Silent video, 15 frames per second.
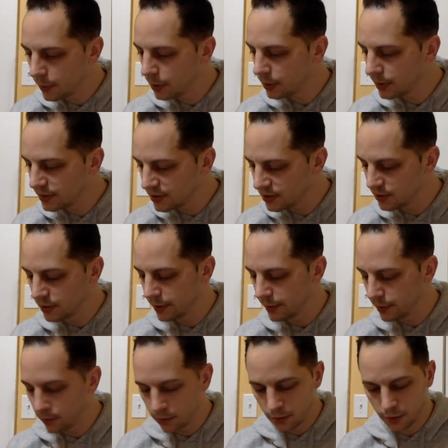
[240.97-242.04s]
Let's see.
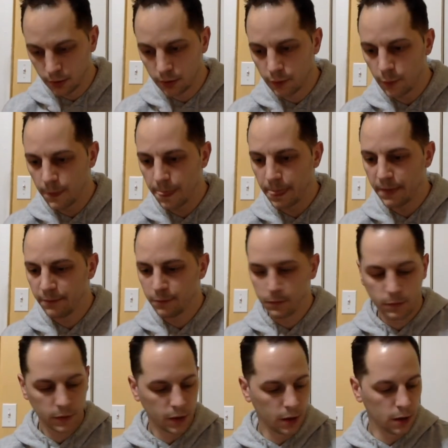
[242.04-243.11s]

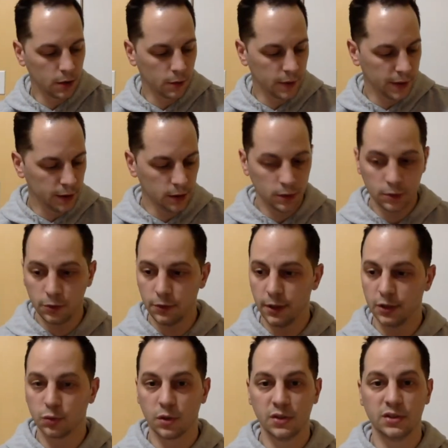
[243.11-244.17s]
All right. You
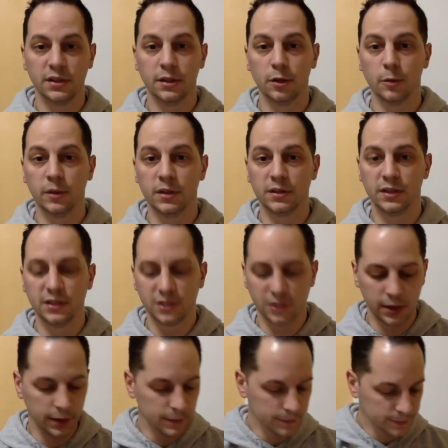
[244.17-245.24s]
guys want to see a little bit of
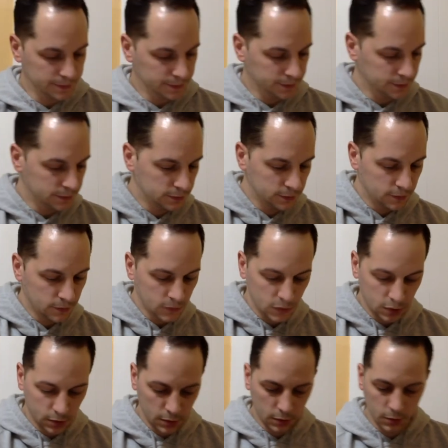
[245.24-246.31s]
DC?
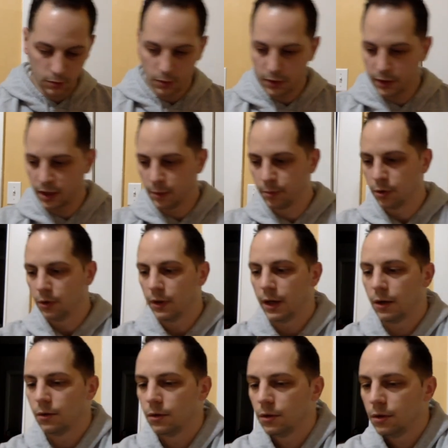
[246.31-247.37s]
What can I pull
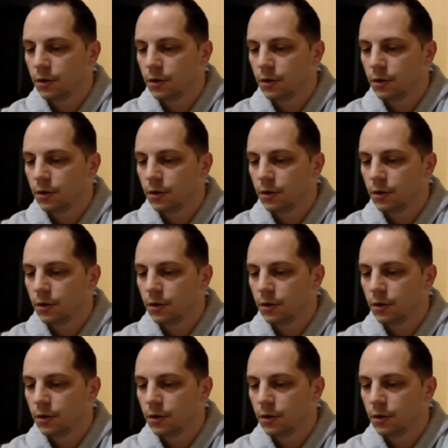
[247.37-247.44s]
out?